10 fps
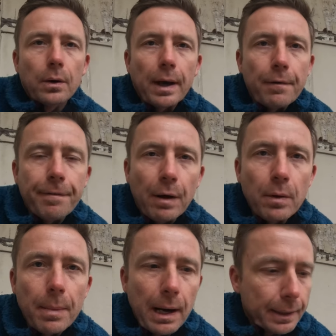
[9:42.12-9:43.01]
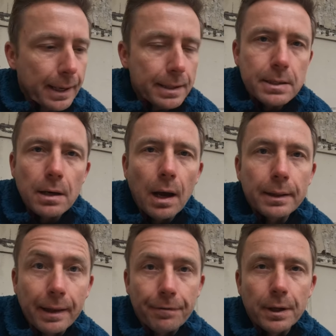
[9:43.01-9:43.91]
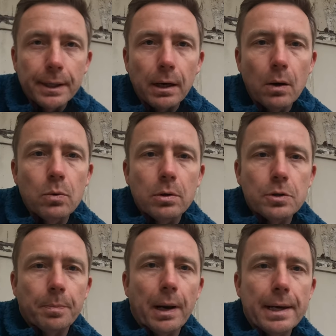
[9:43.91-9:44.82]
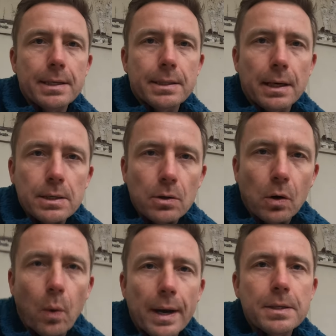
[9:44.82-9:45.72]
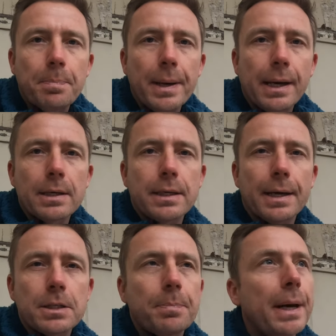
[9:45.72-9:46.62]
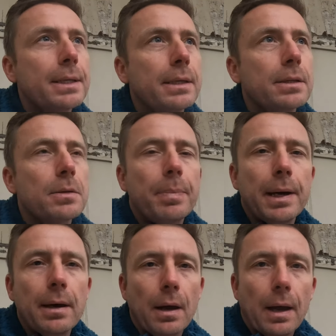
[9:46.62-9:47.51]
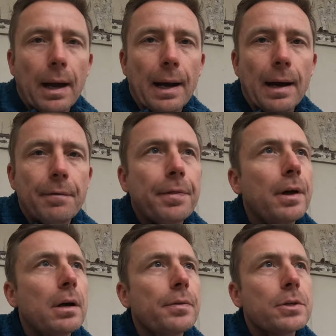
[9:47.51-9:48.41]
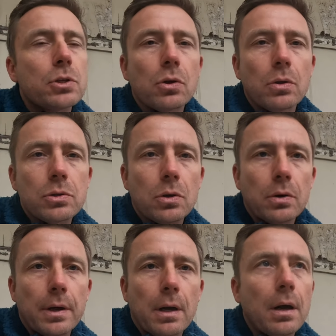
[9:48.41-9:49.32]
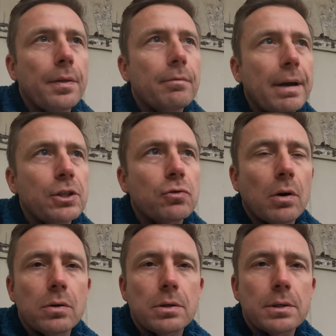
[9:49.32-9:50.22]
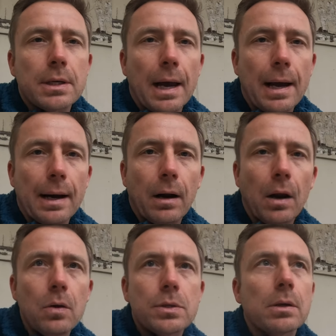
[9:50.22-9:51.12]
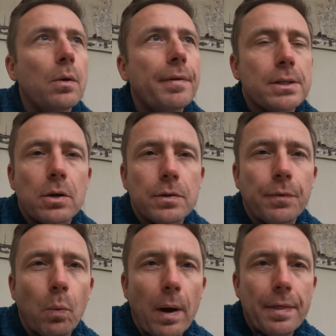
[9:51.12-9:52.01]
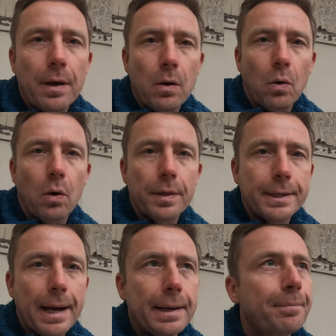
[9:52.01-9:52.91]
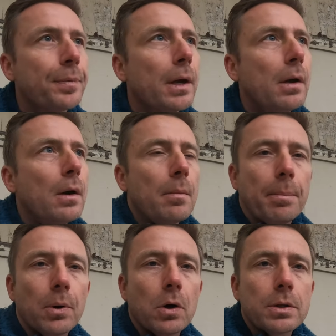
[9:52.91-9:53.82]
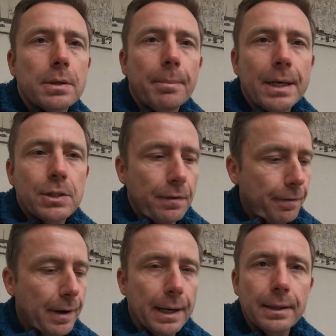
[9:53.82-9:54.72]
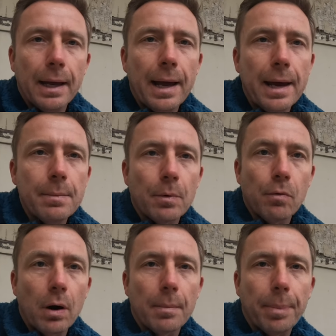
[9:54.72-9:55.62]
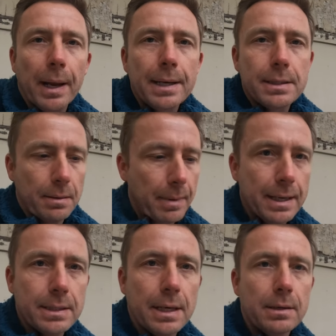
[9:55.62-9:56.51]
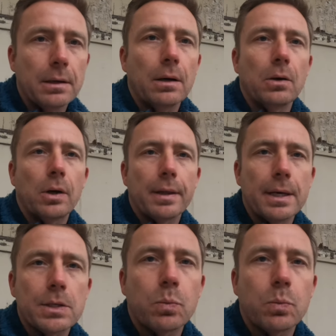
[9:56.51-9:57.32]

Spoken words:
Okay, found the market, definitely a locals place. It's not quite as big as I expected it to be. Half the stores or the restaurants are closed. I don't know if that's because of the weather or the day, but managed to find a Moroccan place, amazing. Look at this,